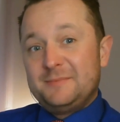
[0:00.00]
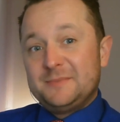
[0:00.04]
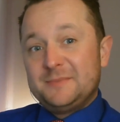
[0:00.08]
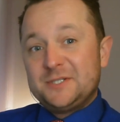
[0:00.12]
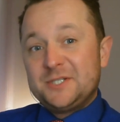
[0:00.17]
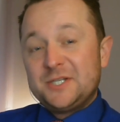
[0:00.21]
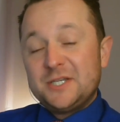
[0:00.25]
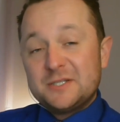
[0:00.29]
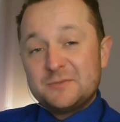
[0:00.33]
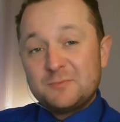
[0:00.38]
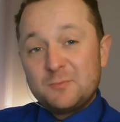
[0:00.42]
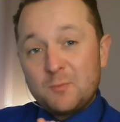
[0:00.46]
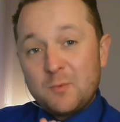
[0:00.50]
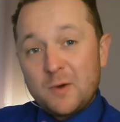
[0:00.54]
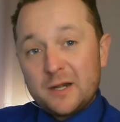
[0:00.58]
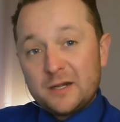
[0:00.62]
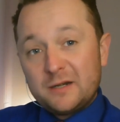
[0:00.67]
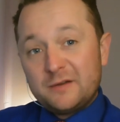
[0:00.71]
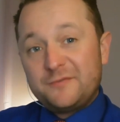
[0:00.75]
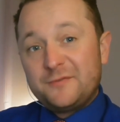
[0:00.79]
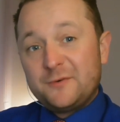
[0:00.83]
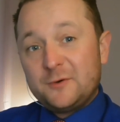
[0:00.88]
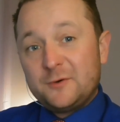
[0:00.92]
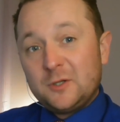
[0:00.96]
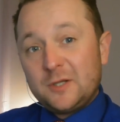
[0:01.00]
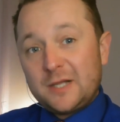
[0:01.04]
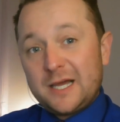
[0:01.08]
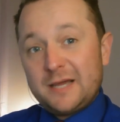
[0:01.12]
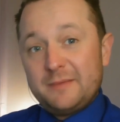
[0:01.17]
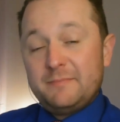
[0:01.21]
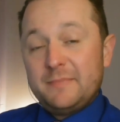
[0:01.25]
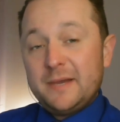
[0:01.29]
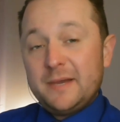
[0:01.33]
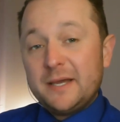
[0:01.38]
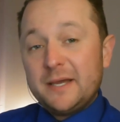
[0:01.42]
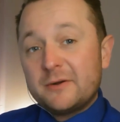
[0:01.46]
She's wonderful.
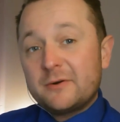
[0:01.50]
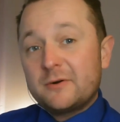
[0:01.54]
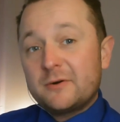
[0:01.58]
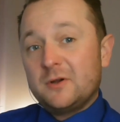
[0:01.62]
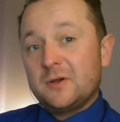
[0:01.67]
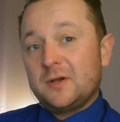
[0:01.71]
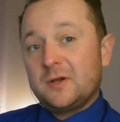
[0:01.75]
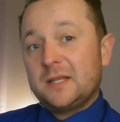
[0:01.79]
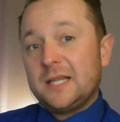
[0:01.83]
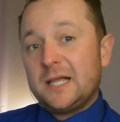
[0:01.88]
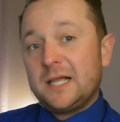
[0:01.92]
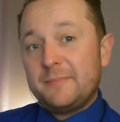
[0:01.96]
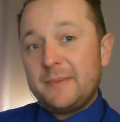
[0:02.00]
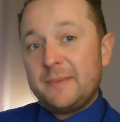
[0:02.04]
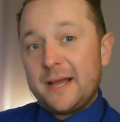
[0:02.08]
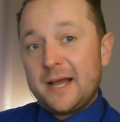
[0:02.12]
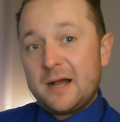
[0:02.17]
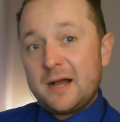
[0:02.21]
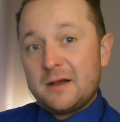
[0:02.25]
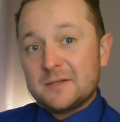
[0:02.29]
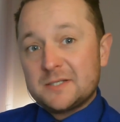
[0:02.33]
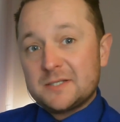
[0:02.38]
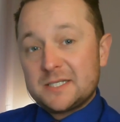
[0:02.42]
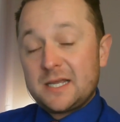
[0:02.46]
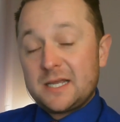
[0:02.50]
I met her on Clubhouse.